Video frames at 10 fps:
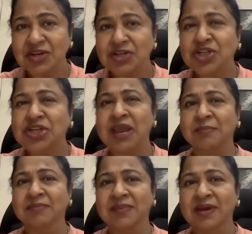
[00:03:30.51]

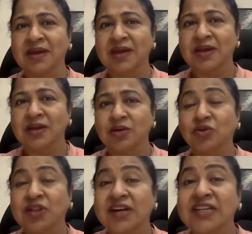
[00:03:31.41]
Shame
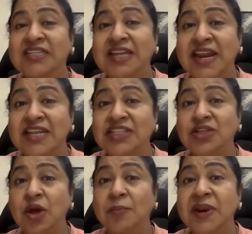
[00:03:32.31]
to the
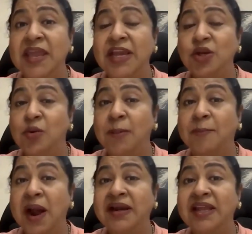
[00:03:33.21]
disgrace you're bringing to a
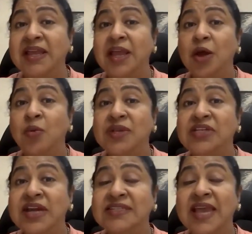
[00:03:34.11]
party which
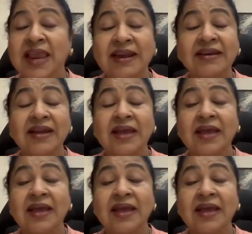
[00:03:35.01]
has held